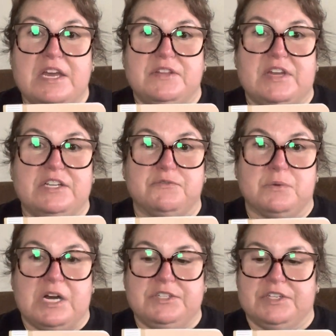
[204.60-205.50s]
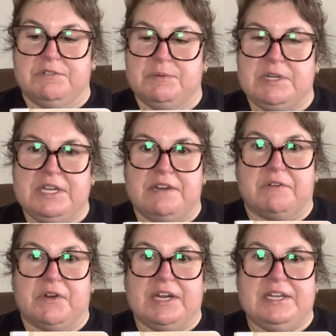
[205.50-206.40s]
Thanks for watching, everyone. Have
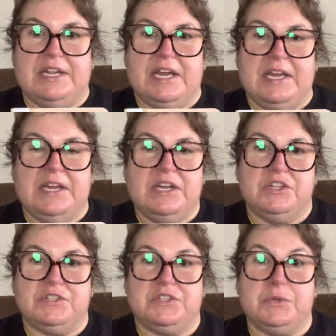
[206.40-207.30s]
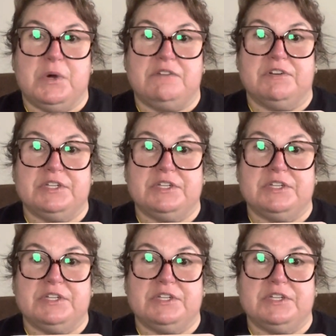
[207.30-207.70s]
a great day. See you all very